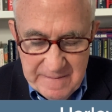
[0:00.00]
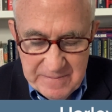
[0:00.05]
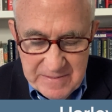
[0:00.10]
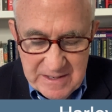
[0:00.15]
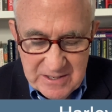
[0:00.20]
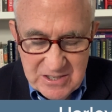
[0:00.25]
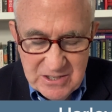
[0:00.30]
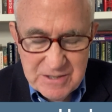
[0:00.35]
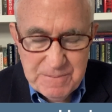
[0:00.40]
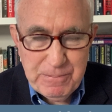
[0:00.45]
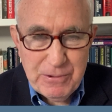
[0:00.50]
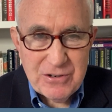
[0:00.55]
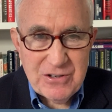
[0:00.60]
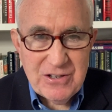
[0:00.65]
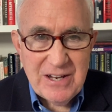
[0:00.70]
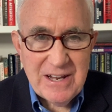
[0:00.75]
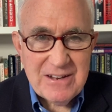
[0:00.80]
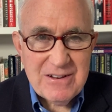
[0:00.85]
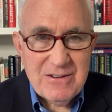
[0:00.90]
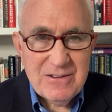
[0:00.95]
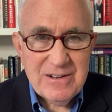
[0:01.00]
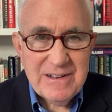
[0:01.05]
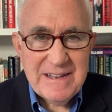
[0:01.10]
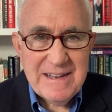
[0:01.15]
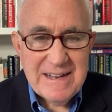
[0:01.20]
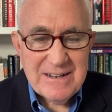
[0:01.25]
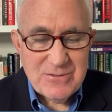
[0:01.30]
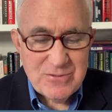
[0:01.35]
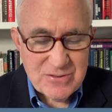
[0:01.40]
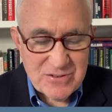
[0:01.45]
This is particularly
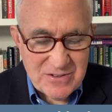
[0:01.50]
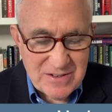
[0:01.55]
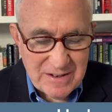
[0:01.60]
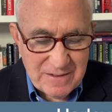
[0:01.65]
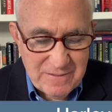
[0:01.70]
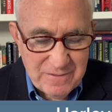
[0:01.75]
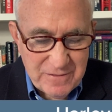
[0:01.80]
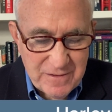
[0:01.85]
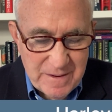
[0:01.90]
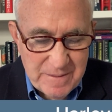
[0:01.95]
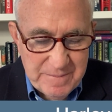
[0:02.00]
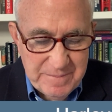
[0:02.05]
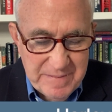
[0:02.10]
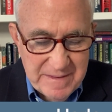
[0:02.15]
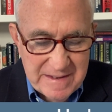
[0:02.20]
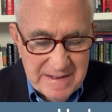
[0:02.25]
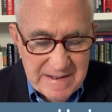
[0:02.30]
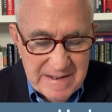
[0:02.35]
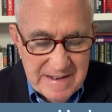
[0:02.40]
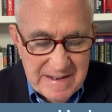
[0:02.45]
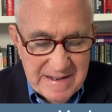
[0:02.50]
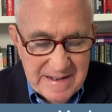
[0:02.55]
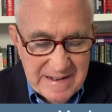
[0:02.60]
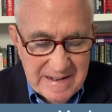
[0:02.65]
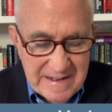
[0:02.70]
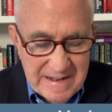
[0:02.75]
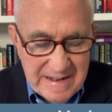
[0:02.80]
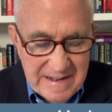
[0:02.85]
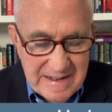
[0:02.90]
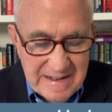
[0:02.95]
interesting from
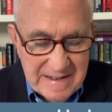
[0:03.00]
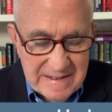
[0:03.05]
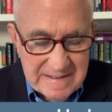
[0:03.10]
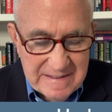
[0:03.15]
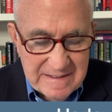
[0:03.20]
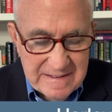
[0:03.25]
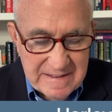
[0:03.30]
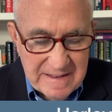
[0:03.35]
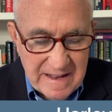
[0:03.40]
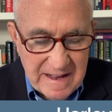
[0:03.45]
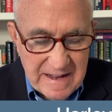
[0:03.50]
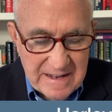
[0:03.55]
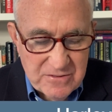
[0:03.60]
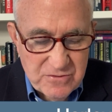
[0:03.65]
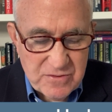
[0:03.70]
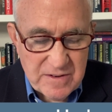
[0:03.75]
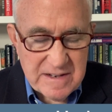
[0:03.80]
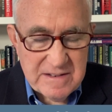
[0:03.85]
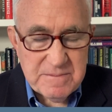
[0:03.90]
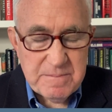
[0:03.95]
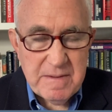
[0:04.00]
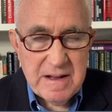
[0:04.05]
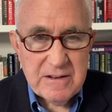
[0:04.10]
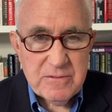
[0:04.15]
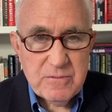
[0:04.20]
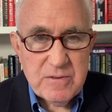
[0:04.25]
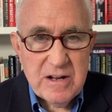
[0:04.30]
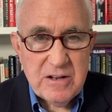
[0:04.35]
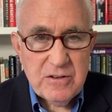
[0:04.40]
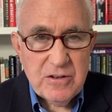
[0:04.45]
uh, Andres
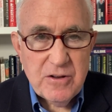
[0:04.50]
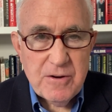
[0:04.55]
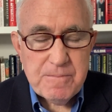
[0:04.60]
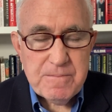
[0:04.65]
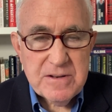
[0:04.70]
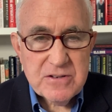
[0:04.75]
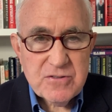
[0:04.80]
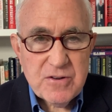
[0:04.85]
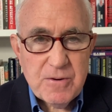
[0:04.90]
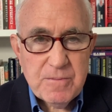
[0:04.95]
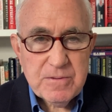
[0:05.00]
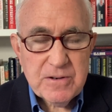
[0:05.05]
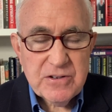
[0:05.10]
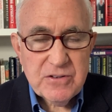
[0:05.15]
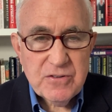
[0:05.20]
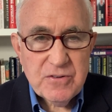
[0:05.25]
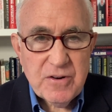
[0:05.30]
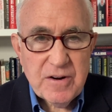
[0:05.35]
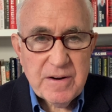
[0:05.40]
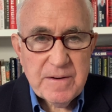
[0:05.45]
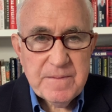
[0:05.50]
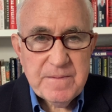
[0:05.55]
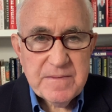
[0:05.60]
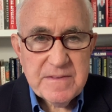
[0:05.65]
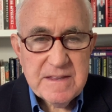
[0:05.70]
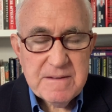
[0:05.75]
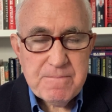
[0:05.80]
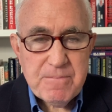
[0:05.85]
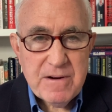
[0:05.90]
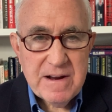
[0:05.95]
Manuel Lopez Obrador,
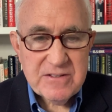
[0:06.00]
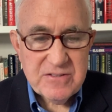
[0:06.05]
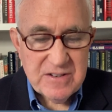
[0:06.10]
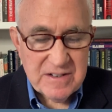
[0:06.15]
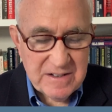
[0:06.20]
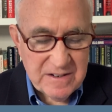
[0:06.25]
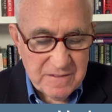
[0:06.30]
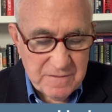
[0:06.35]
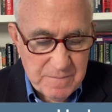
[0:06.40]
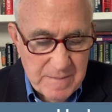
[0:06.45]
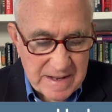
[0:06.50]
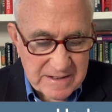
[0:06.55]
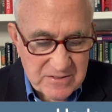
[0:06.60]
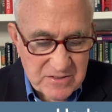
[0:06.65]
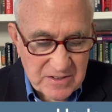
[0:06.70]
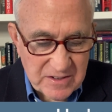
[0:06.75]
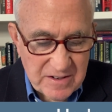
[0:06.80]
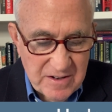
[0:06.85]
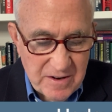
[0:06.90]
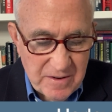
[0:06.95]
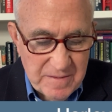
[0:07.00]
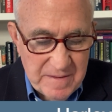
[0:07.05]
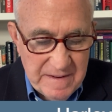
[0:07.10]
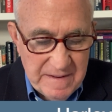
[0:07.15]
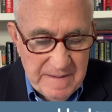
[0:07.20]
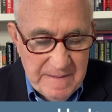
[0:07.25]
the president of Mexico,